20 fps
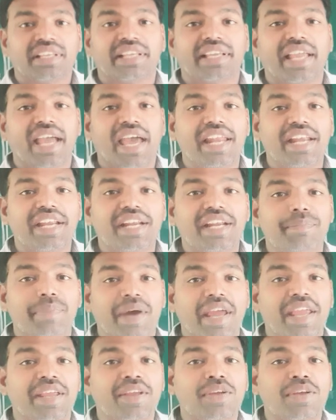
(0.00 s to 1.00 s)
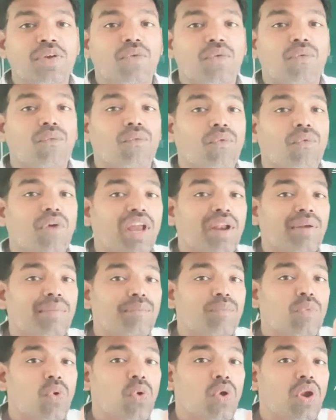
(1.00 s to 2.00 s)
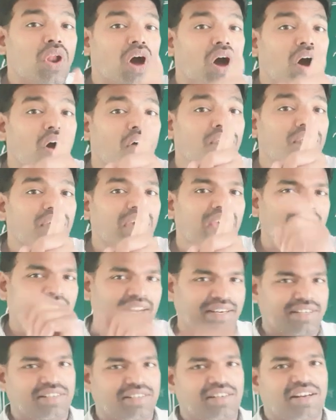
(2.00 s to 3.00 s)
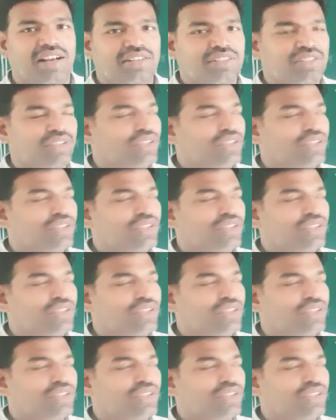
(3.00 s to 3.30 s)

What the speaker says: carried by 1 mole of electrons.